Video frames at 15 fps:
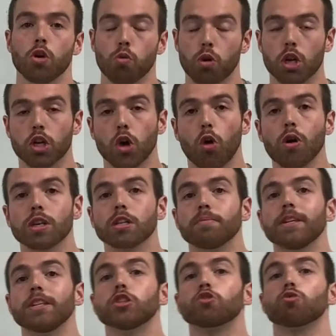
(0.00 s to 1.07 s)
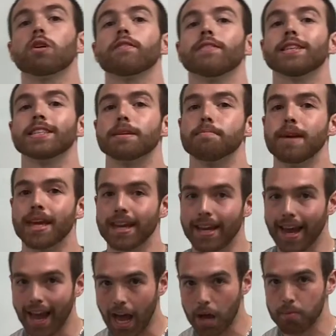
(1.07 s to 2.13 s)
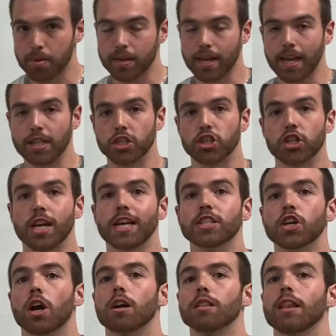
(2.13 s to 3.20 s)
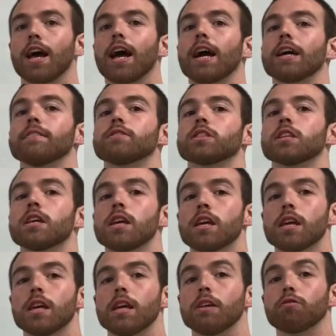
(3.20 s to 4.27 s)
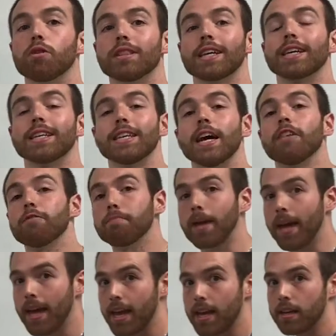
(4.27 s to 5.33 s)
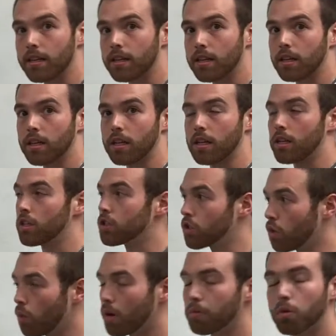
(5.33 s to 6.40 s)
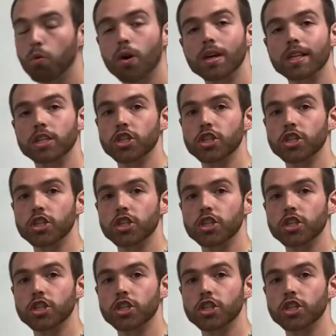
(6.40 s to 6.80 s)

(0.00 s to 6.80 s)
we're going to be driven to make it happen and change our lives if we link enough pain to what we want to